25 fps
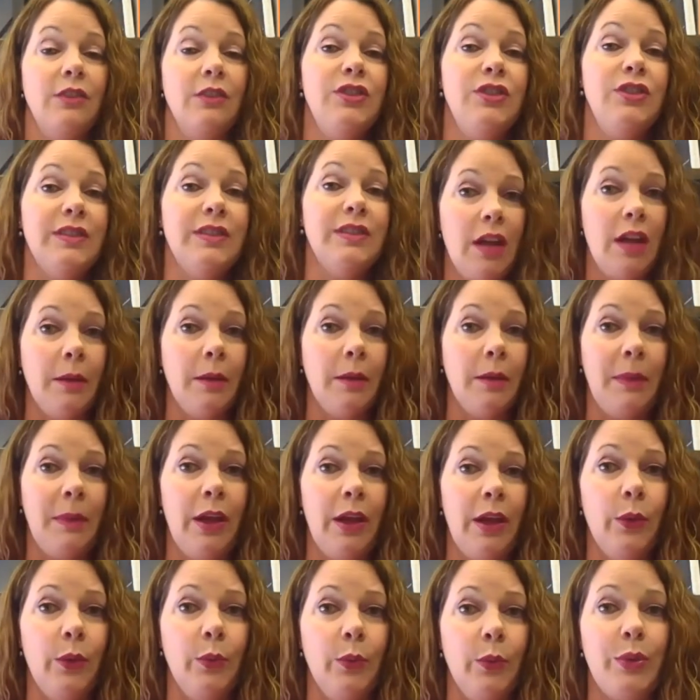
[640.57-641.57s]
Just on
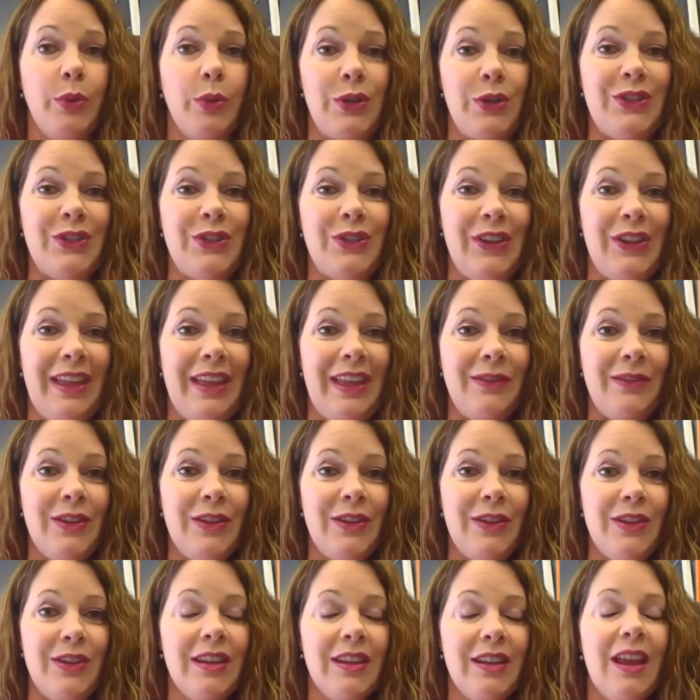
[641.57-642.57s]
my own personal
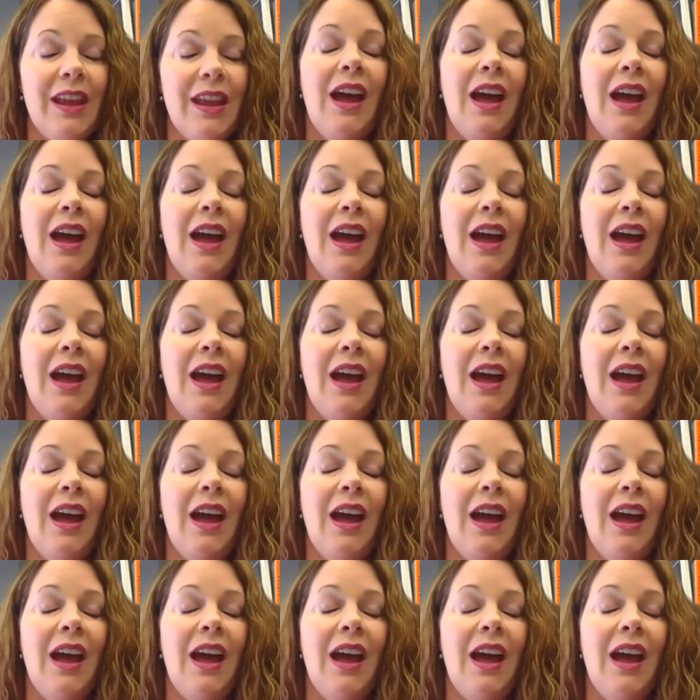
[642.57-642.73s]
level,